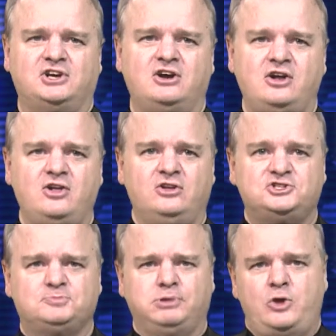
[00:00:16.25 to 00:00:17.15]
all
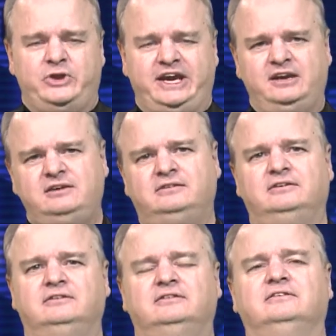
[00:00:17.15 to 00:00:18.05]
sploding,
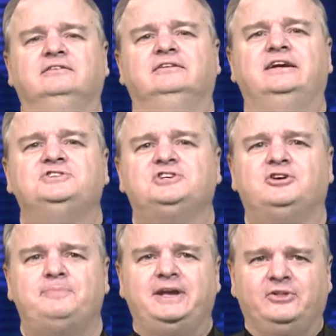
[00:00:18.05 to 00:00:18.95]
as
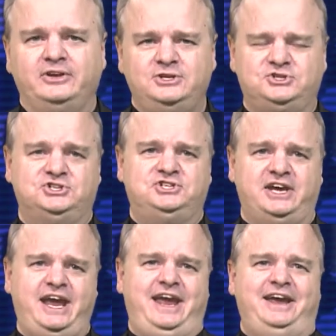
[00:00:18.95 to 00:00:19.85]
Sarah Palin used to
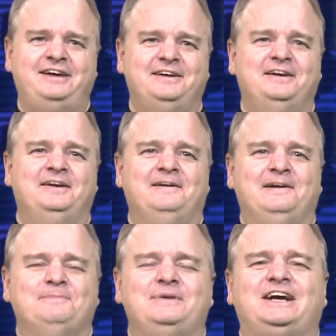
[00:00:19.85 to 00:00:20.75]
say,
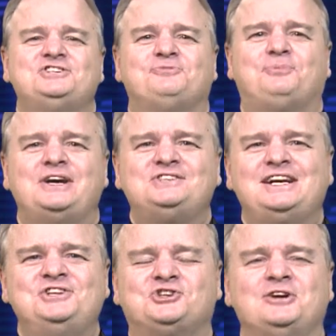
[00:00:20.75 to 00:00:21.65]
because of
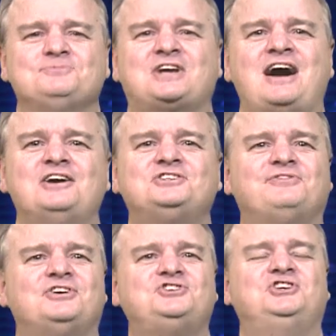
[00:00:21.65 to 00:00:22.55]
President Trump's
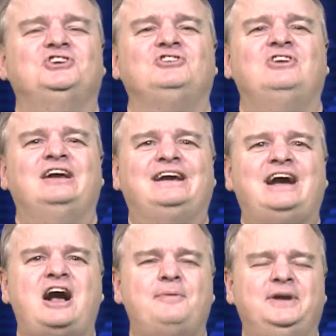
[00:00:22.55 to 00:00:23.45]
controversial
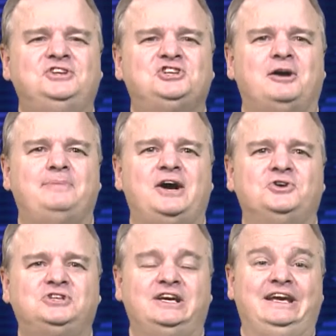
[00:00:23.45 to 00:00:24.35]
comments
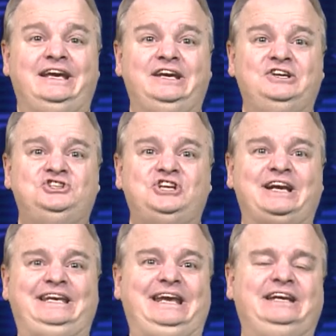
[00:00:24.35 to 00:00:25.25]
about
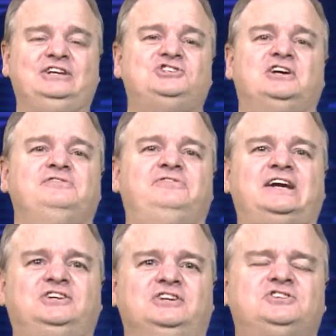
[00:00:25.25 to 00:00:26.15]
injecting
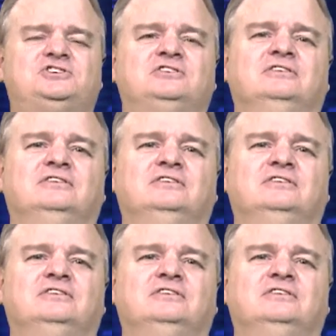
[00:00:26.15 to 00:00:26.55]
disinfectants.